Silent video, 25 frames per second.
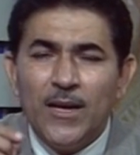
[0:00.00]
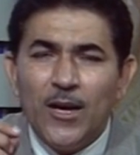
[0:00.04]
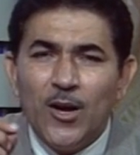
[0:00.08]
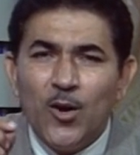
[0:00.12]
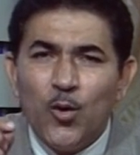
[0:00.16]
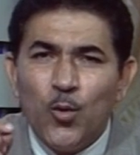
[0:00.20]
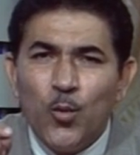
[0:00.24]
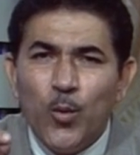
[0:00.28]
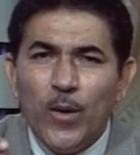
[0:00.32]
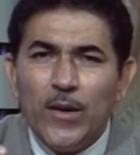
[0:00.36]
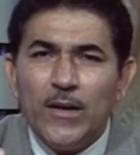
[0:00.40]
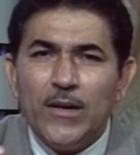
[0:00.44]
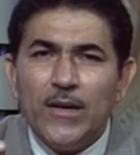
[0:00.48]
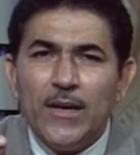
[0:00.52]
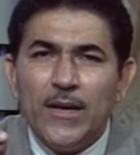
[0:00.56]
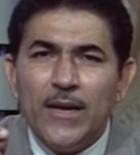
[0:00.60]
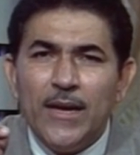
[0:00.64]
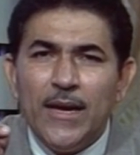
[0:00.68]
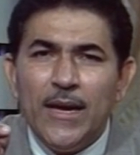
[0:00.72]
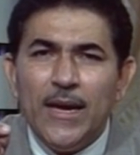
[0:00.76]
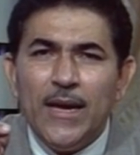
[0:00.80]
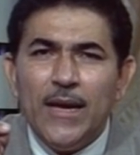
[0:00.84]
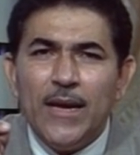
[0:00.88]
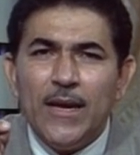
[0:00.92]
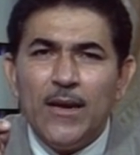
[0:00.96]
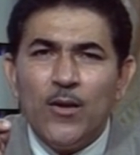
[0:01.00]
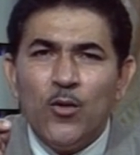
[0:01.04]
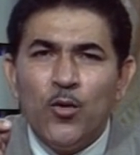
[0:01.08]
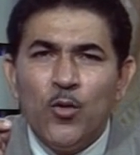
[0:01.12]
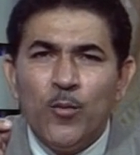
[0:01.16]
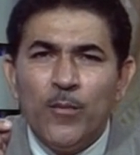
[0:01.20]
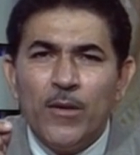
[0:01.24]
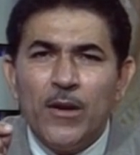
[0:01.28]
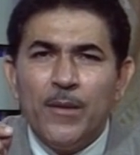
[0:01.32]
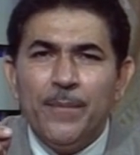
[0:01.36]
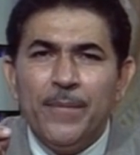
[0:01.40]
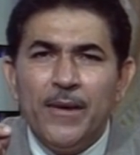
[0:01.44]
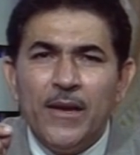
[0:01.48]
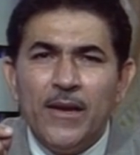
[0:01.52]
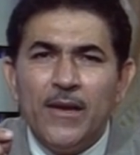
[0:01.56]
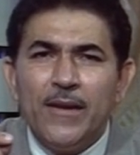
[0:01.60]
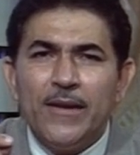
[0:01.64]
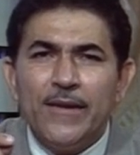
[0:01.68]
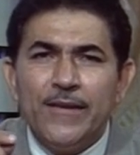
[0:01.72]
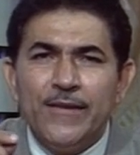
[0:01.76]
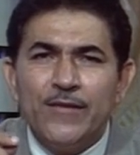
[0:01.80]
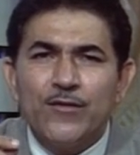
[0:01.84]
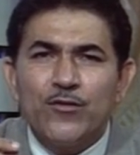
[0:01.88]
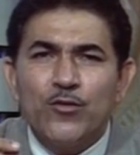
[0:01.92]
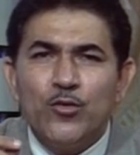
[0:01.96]
What a human being
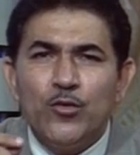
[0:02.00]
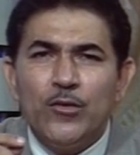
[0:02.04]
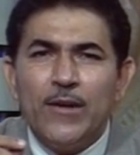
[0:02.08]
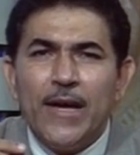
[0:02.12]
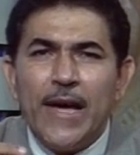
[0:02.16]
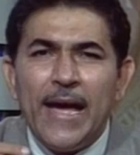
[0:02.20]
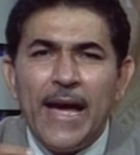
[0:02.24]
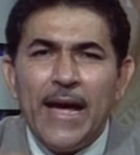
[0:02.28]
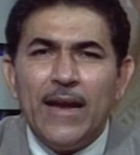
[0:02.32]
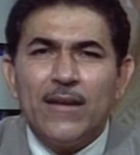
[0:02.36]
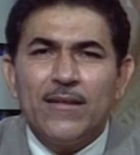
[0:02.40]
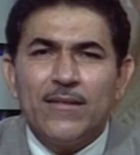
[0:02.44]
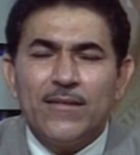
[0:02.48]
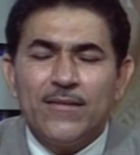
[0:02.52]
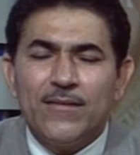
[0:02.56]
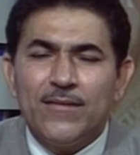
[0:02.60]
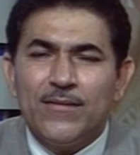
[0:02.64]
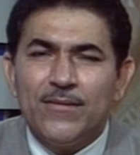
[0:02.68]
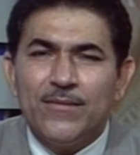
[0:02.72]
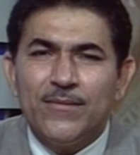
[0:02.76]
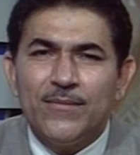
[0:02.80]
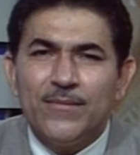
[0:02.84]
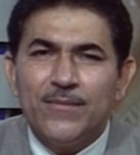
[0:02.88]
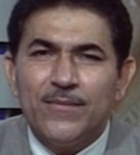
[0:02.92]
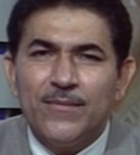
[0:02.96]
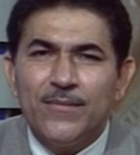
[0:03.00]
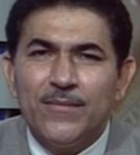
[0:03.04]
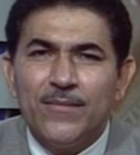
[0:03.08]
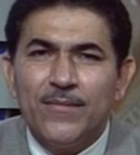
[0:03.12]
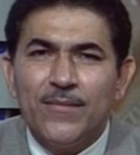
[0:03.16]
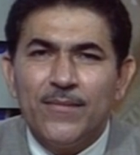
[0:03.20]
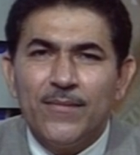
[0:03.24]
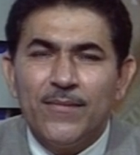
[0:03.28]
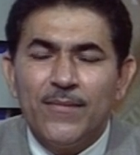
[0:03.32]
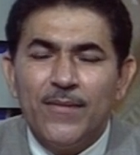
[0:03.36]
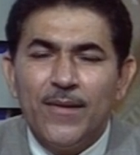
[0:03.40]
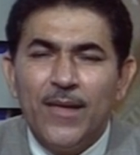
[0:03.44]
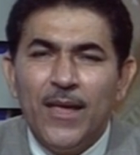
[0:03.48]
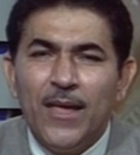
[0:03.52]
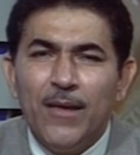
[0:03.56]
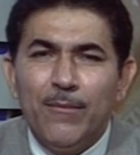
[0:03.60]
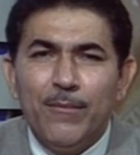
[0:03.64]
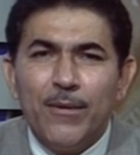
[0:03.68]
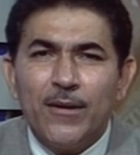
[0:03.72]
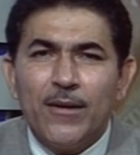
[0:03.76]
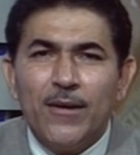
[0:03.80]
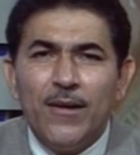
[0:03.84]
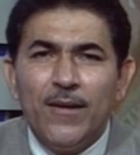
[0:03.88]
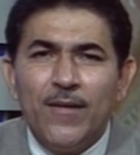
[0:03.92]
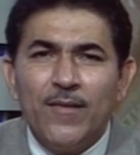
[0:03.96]
is good at,
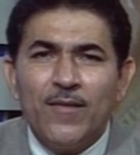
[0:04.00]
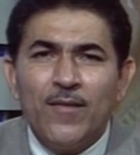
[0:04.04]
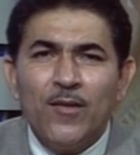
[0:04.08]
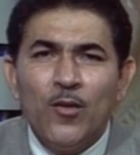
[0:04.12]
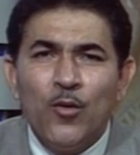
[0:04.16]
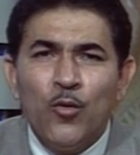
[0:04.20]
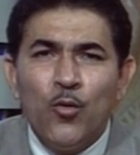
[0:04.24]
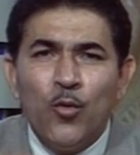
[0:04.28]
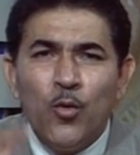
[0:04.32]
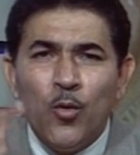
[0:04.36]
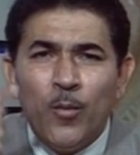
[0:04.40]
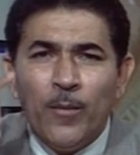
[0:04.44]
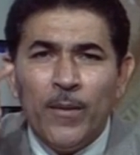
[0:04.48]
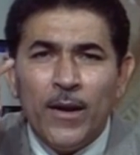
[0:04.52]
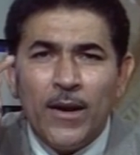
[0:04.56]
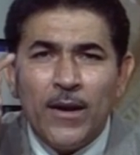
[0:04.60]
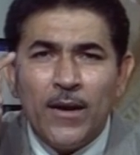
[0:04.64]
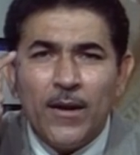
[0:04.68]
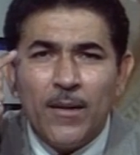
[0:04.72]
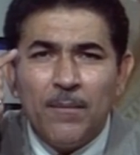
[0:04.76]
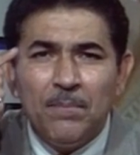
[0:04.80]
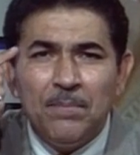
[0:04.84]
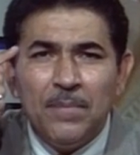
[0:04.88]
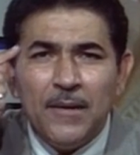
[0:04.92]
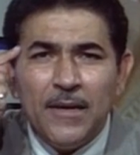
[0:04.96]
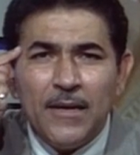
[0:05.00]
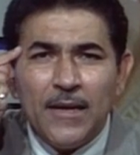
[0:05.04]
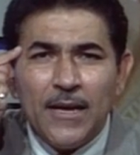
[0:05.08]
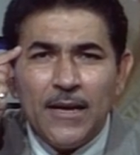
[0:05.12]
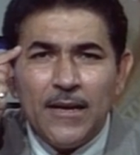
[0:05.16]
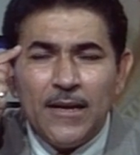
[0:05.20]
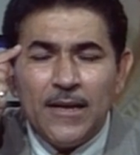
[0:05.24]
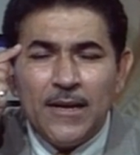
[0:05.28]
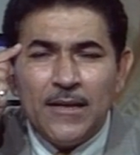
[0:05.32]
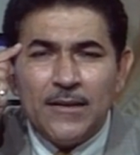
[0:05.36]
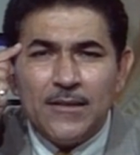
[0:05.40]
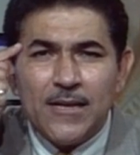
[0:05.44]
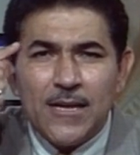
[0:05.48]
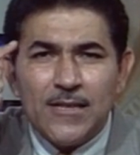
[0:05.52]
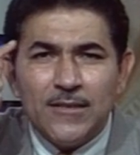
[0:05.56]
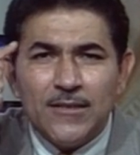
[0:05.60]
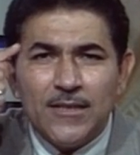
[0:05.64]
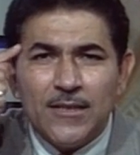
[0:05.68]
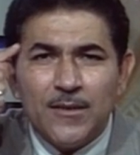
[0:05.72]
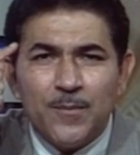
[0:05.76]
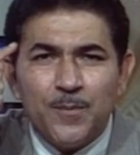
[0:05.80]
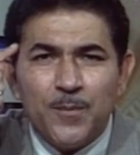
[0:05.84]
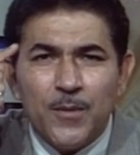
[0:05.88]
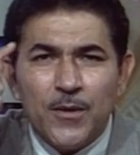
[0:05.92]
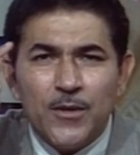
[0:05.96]
because human being an
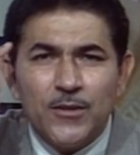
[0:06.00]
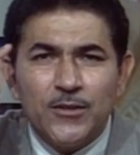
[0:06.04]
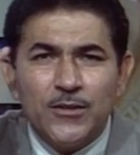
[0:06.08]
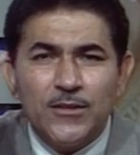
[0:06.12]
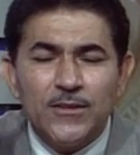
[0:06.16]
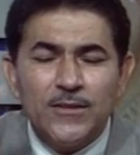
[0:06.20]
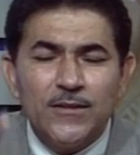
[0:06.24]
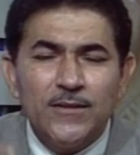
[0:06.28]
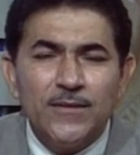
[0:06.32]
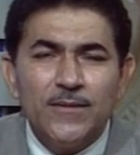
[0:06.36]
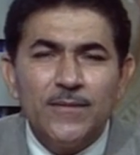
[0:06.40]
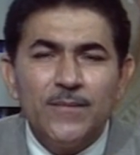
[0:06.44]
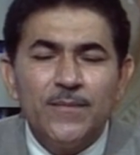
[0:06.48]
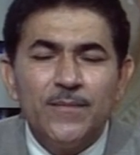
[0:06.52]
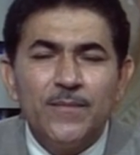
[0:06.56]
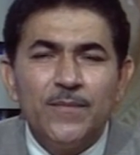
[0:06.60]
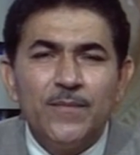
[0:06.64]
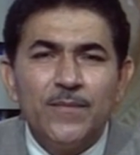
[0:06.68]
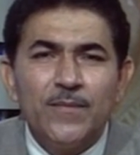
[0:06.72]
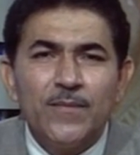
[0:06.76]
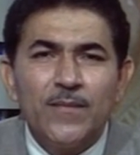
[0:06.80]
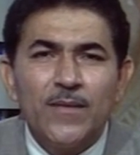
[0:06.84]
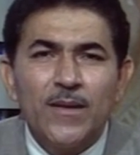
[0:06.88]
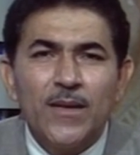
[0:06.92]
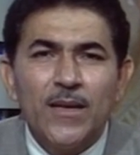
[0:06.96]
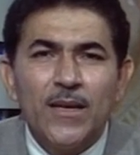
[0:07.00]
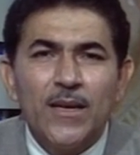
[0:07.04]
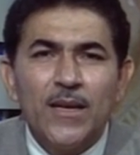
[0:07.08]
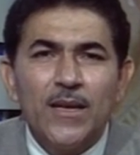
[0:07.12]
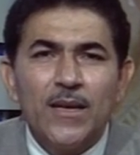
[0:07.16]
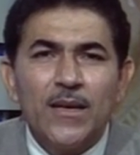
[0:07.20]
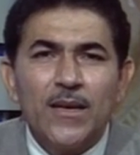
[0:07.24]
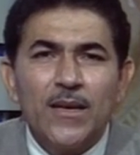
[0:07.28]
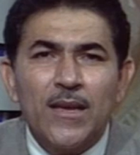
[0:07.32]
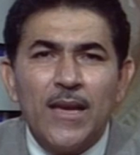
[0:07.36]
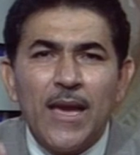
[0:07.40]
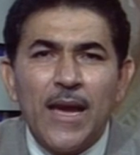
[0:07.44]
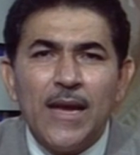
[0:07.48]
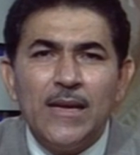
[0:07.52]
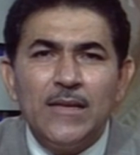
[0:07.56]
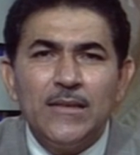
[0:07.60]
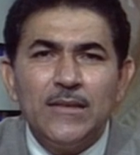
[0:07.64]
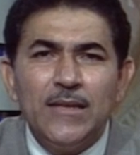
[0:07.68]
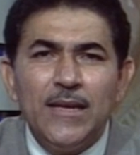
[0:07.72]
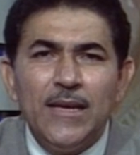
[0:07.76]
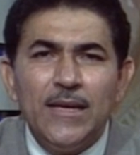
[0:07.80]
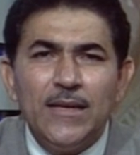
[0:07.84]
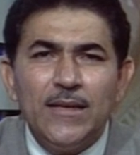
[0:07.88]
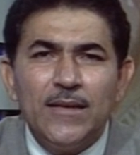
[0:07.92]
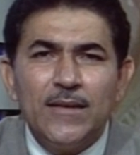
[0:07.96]
intelligent person can
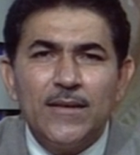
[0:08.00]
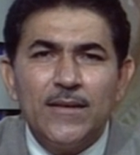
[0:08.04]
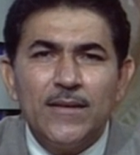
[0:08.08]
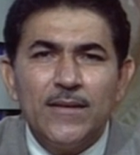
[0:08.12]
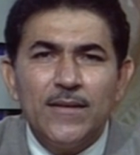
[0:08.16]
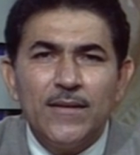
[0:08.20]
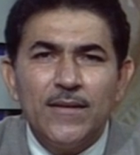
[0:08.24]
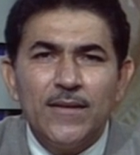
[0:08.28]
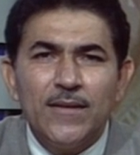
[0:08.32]
take